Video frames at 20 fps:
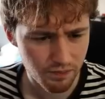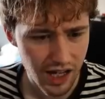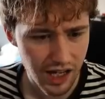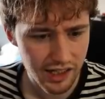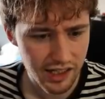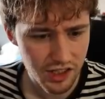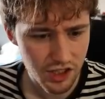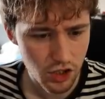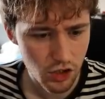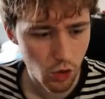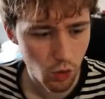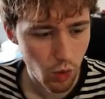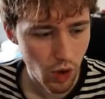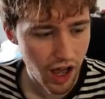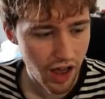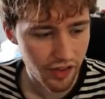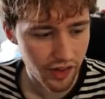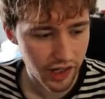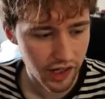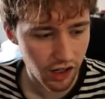I need to know
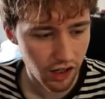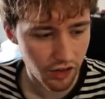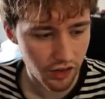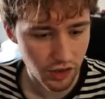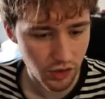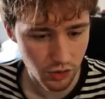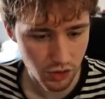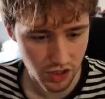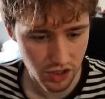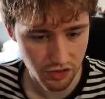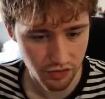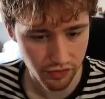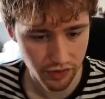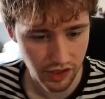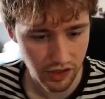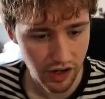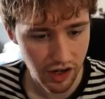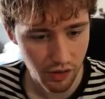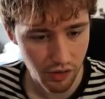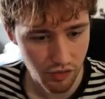where they are in order to
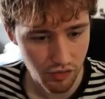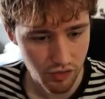figure out the